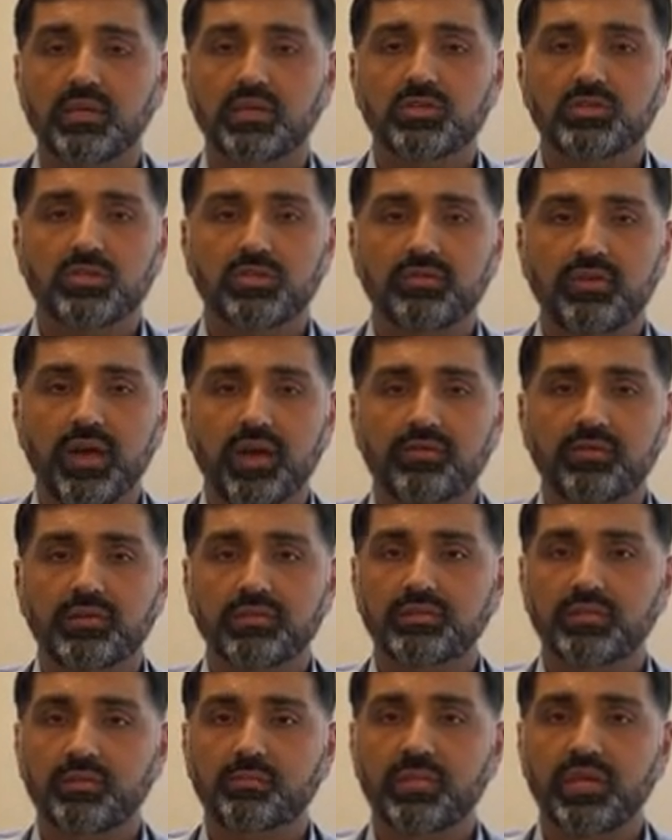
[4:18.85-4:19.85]
So if I have
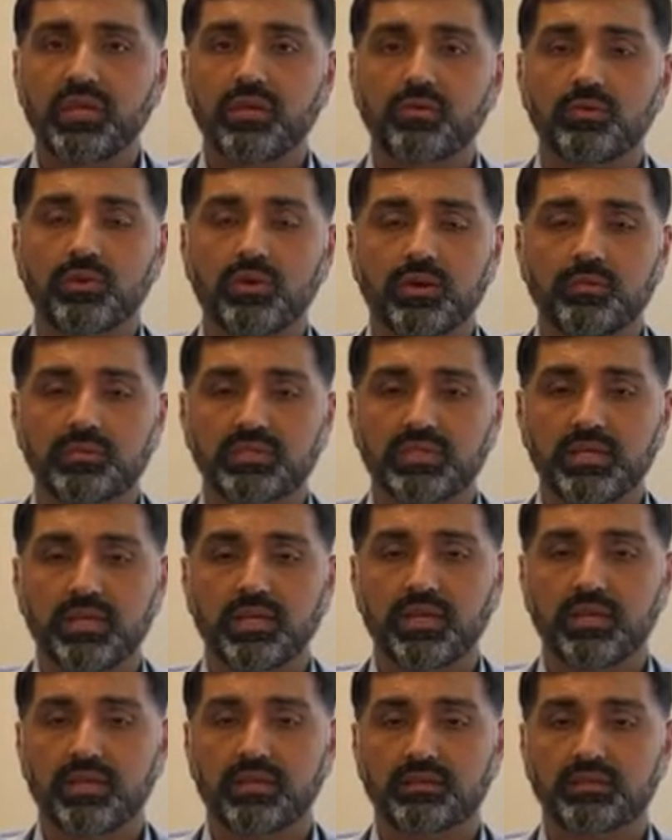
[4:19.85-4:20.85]
somebody who comes in
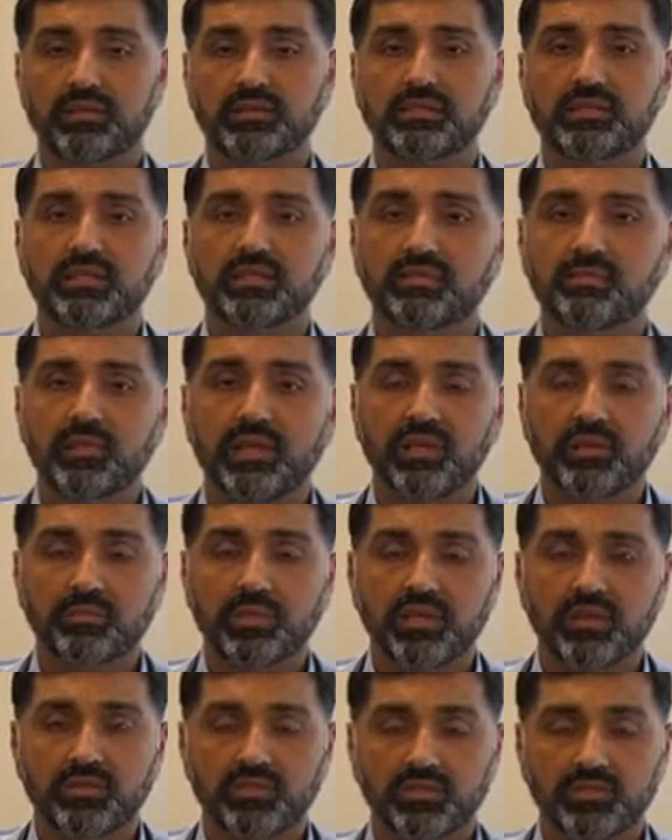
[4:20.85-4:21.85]
and has a 6
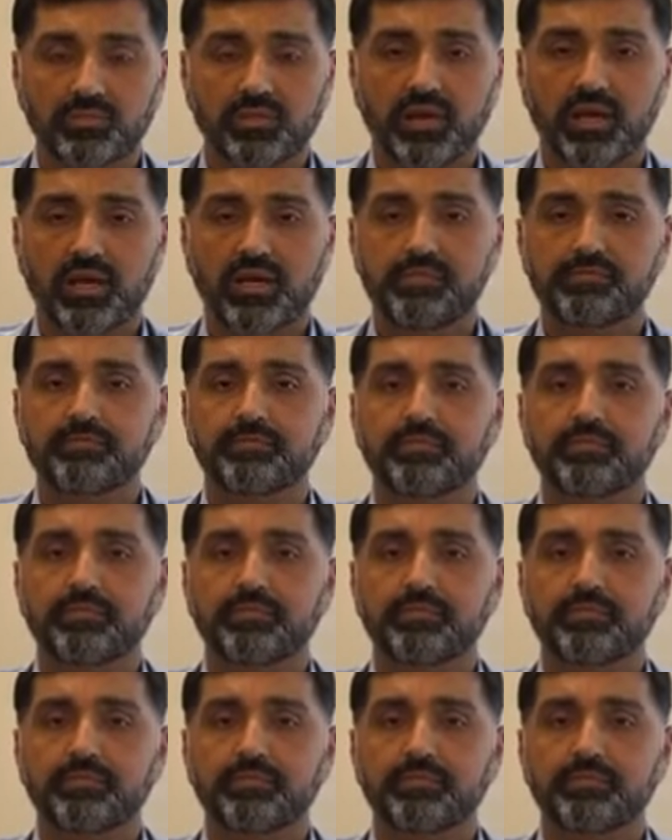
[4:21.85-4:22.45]
millimeter spot,